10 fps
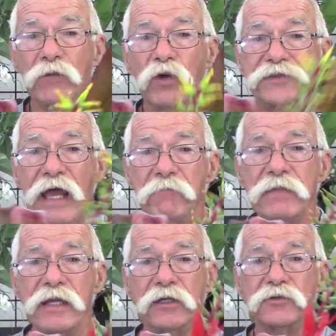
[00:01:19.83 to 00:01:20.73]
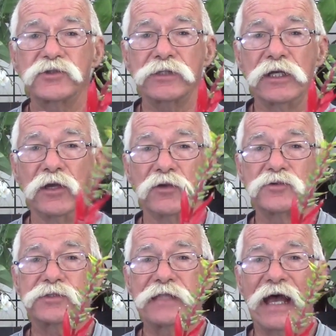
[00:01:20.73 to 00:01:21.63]
And what that means
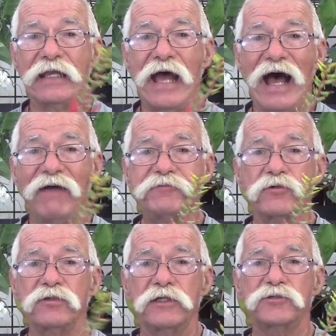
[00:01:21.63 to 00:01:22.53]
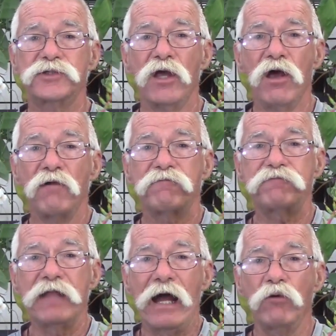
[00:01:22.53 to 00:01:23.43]
is that after this
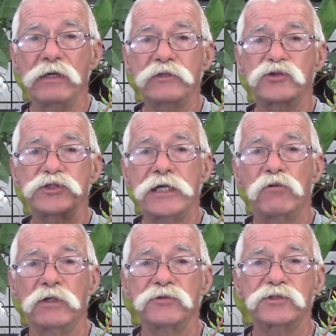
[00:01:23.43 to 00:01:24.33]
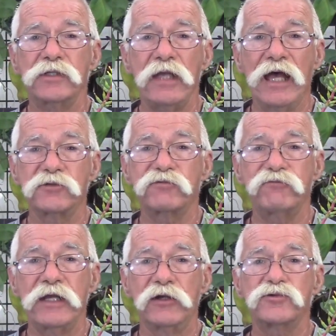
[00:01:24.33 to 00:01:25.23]
flowering sequence has
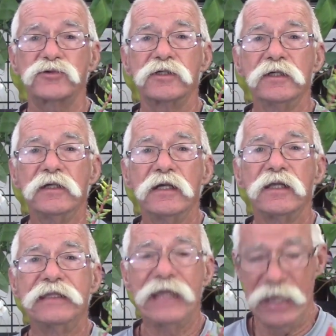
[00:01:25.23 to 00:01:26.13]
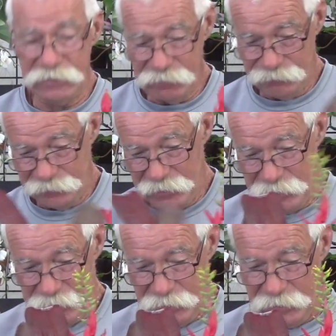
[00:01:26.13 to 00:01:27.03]
finished, then
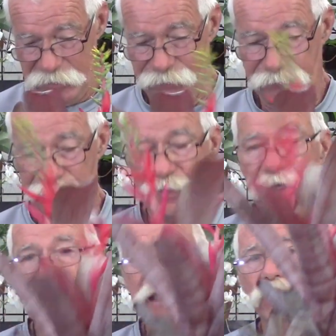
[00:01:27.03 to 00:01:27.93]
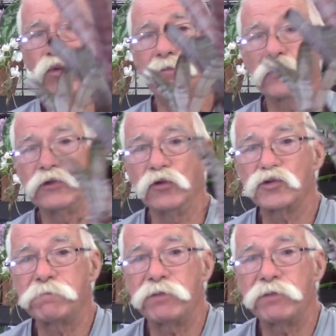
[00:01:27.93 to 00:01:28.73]
it will produce